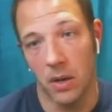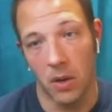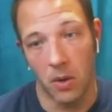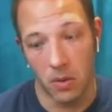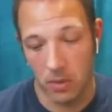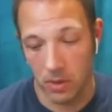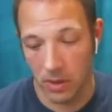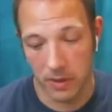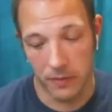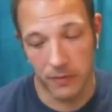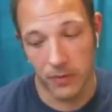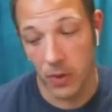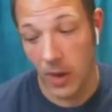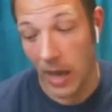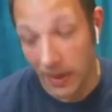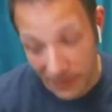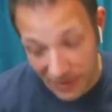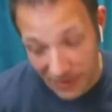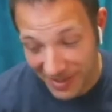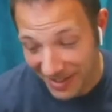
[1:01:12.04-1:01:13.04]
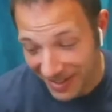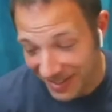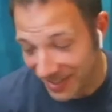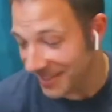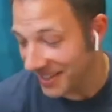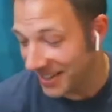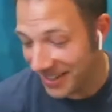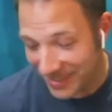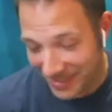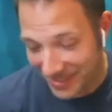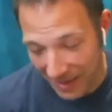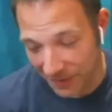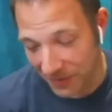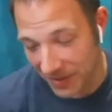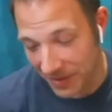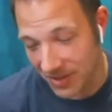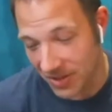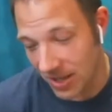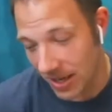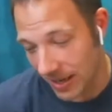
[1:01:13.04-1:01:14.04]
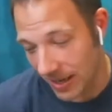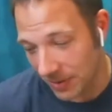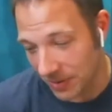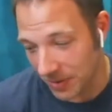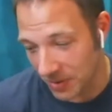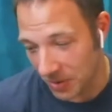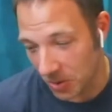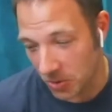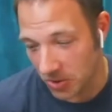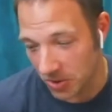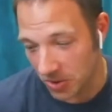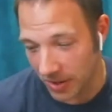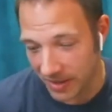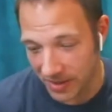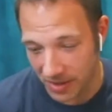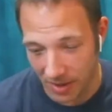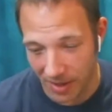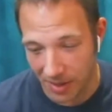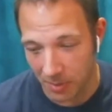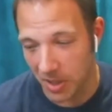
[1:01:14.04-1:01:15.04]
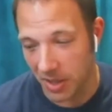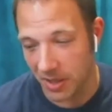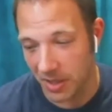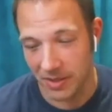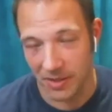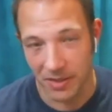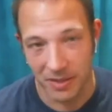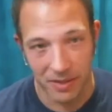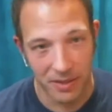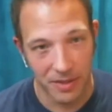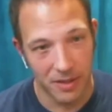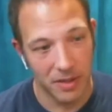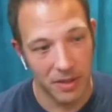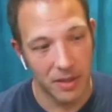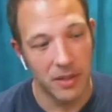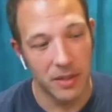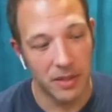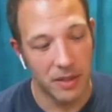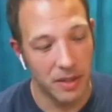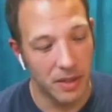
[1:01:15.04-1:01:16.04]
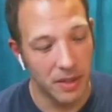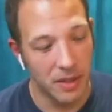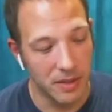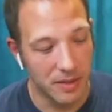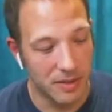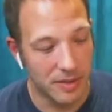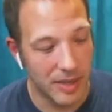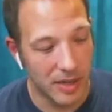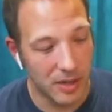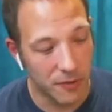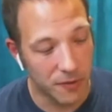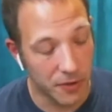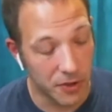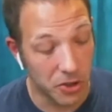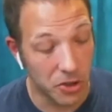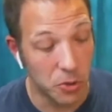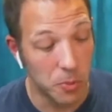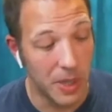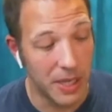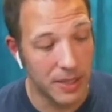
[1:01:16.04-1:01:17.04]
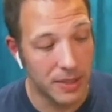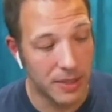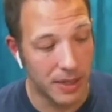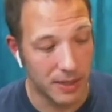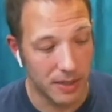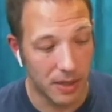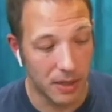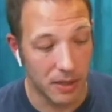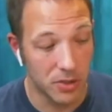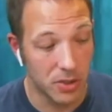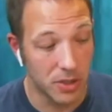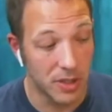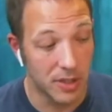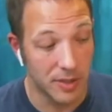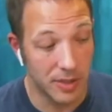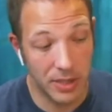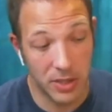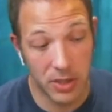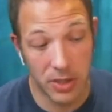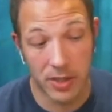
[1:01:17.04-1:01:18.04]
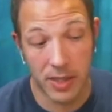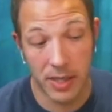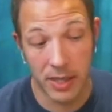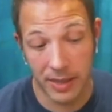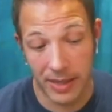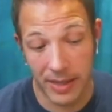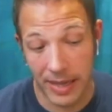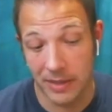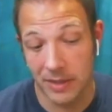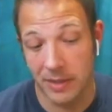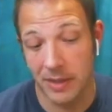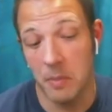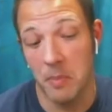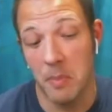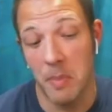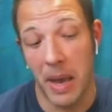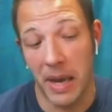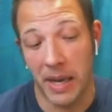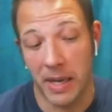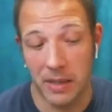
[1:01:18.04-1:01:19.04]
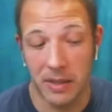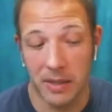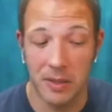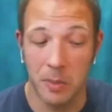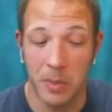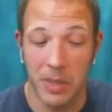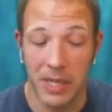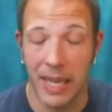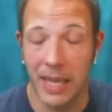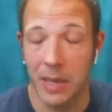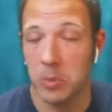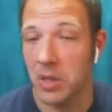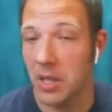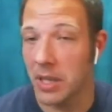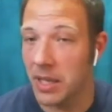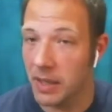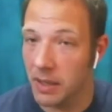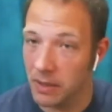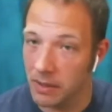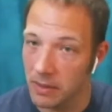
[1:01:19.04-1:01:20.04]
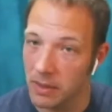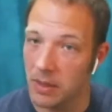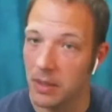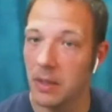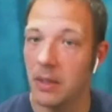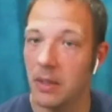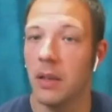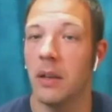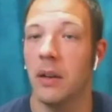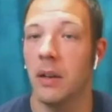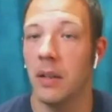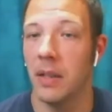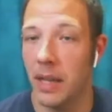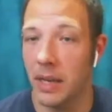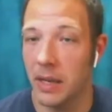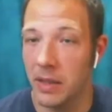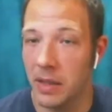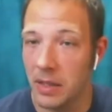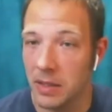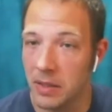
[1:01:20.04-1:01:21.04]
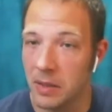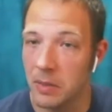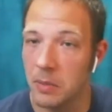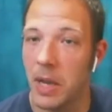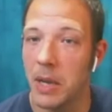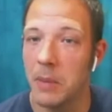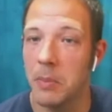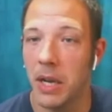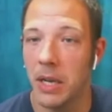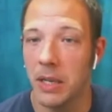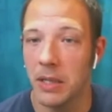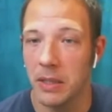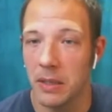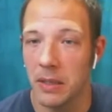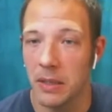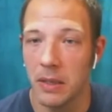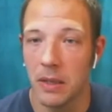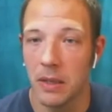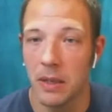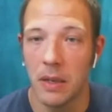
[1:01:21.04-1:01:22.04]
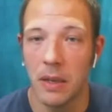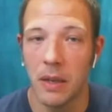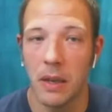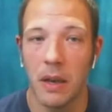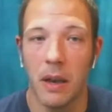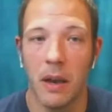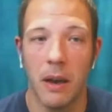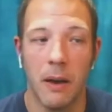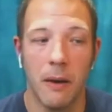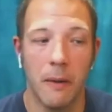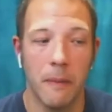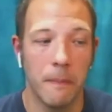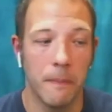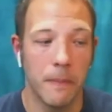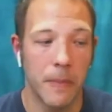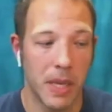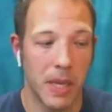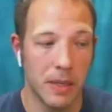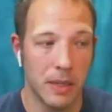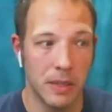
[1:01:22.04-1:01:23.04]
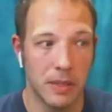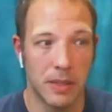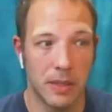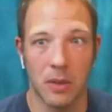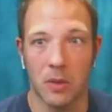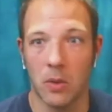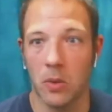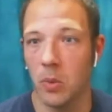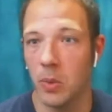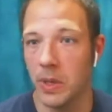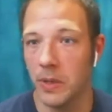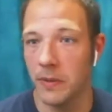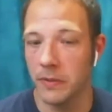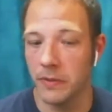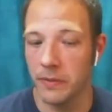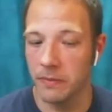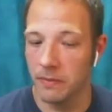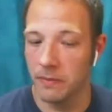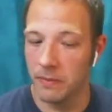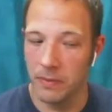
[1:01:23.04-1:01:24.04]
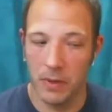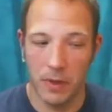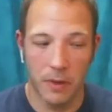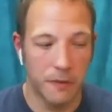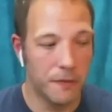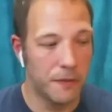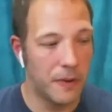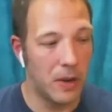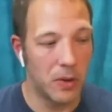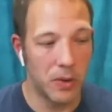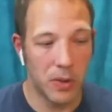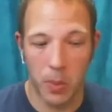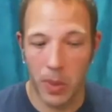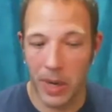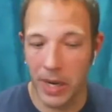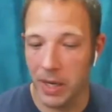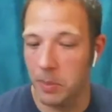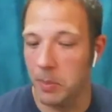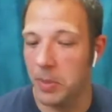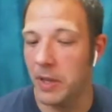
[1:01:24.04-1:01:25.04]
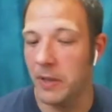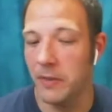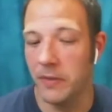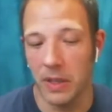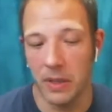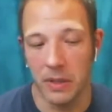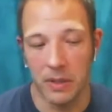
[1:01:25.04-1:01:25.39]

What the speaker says: if you haven't seen it, definitely check out The Social Dilemma and the Center for Humane Technology, because I just think that's the mechanism enabling a lot of this in my mind. And until we've found a way to pivot